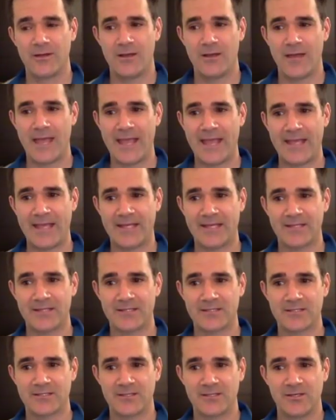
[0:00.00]

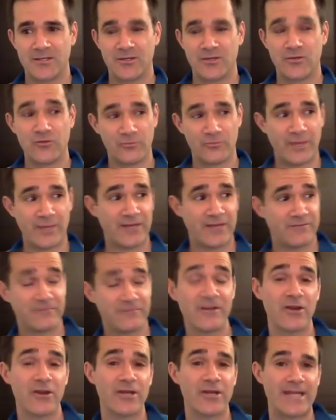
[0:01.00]
and who've been
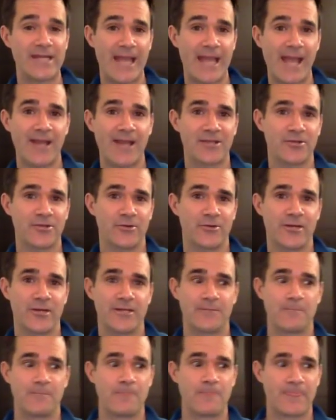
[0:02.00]
very
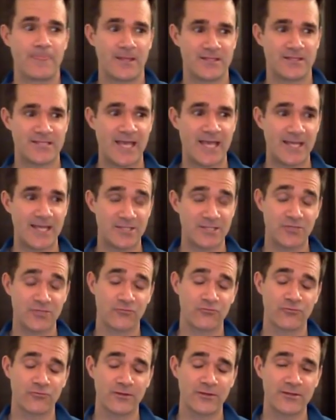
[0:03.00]
accurate tend to
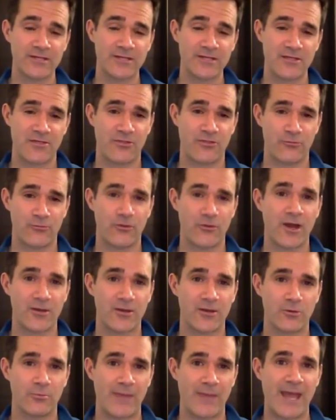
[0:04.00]
really
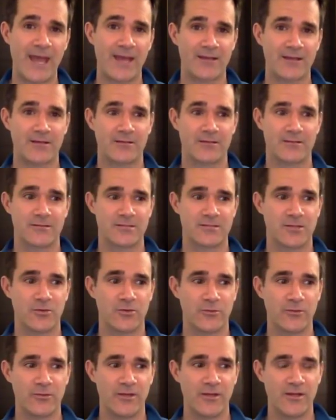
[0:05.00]
throttle back.
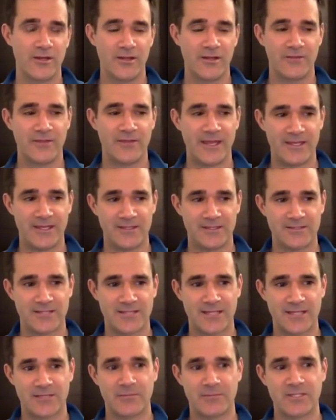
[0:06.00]
So they
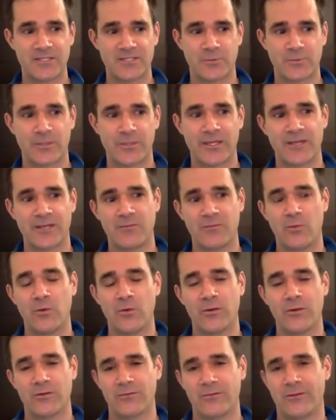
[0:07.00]
tend to be swinging
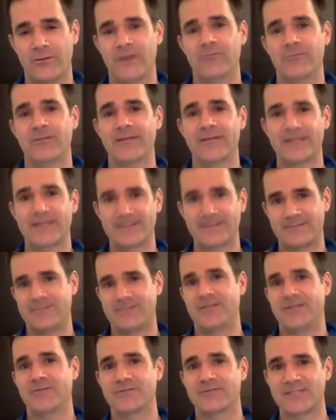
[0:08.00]
more around
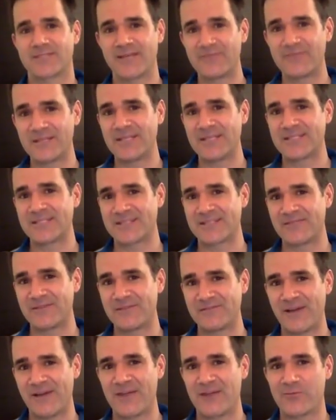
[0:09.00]
70,
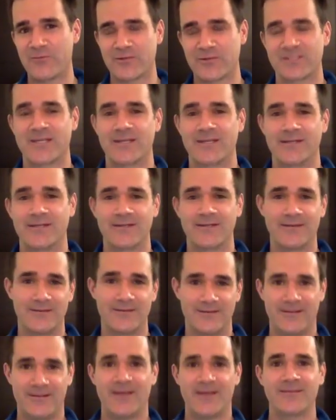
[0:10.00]
75%,
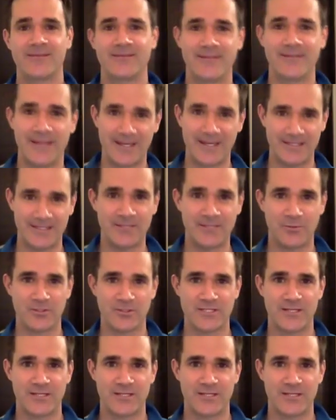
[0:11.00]
not 90%.